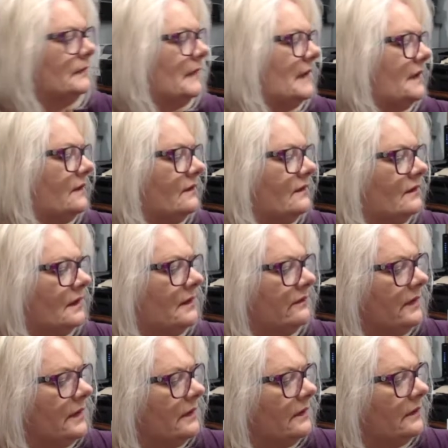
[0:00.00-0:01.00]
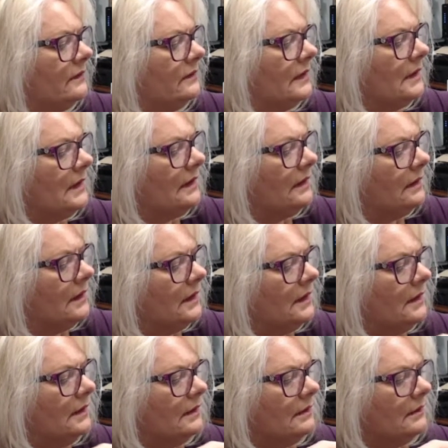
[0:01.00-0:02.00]
Let's see if there's
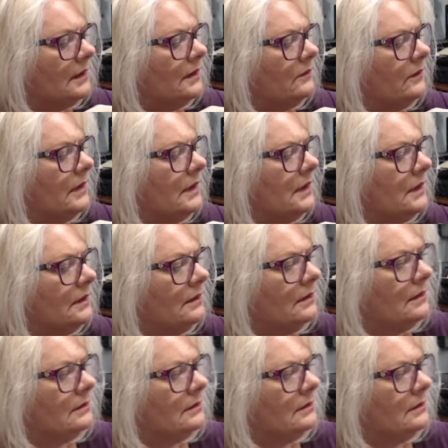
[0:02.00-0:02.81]
anything that we can